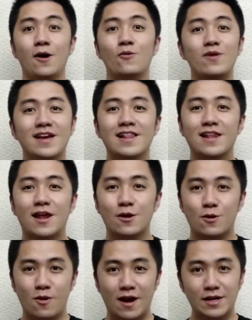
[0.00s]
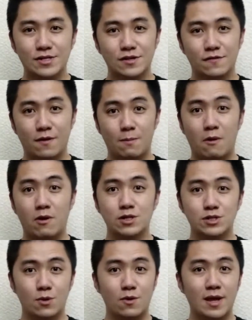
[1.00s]
We get a lot of questions from our
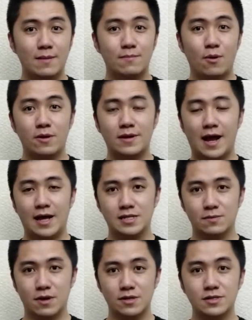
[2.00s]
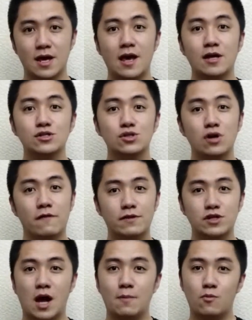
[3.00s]
jewelry import customers. Two of the
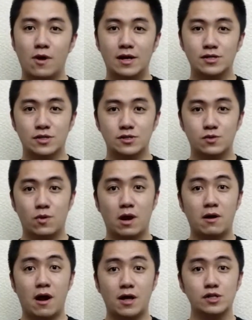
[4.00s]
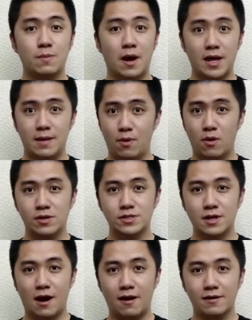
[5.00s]
top questions we are asked by
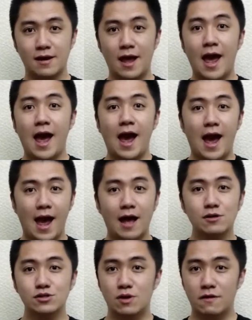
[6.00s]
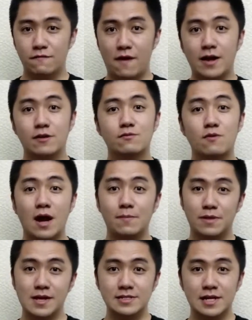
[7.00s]
importers are, how do I find the right
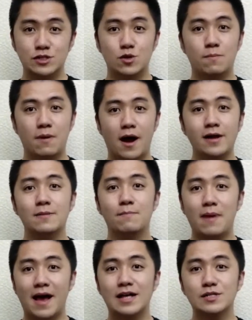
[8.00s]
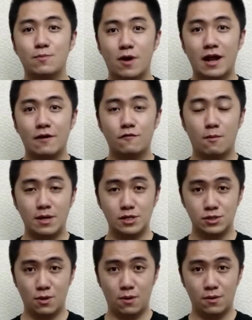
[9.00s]
places to buy the best product from my
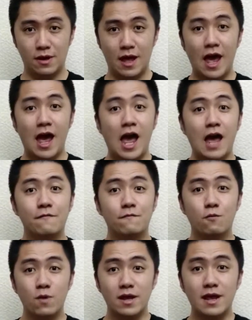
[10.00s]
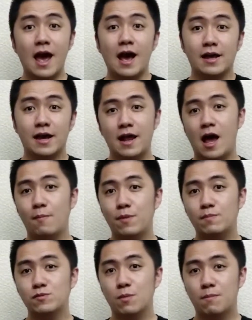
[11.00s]
store? If we can help
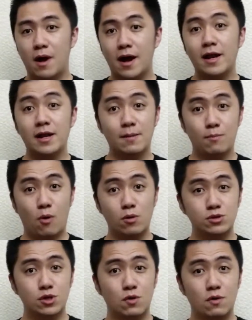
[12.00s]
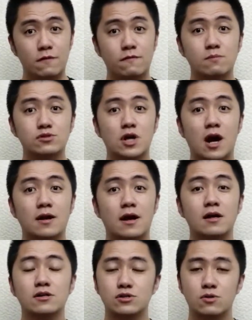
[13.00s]
them to buy and import jewelry from
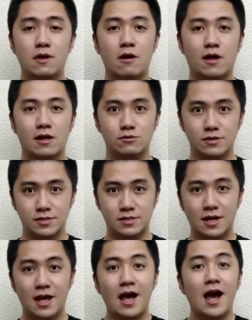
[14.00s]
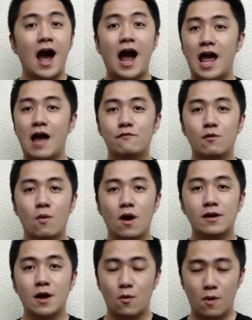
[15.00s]
China to their countries. Hi
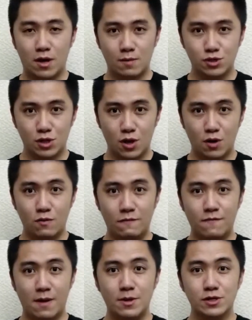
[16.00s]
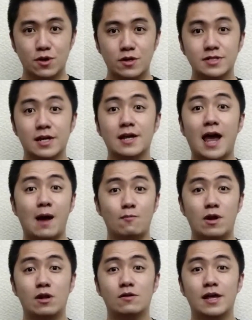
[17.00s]
everyone, welcome to Learn with FamiSourcing. I'm
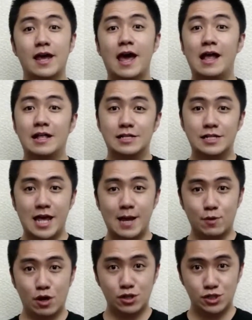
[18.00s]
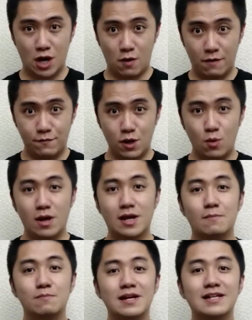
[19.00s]
Reynold Li. Today I'm going to share with you a
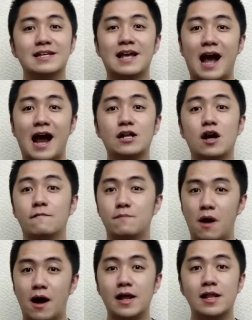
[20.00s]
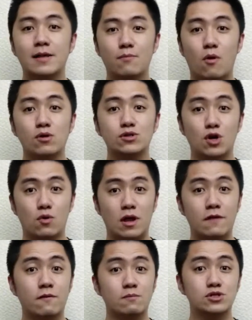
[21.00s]
complete guide of buy and import jewelry
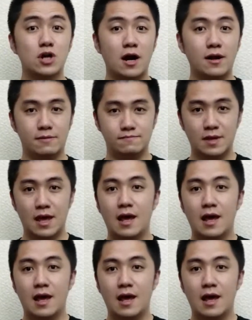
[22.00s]
from China.